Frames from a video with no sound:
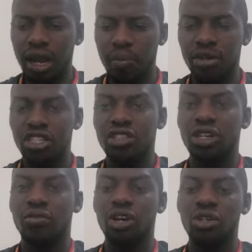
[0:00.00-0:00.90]
projects
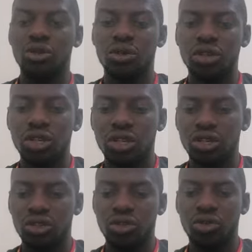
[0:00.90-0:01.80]
you have worked on.
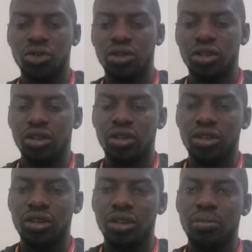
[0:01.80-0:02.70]
So
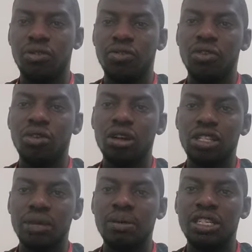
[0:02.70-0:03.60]
before
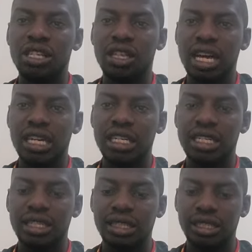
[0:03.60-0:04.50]
submitting that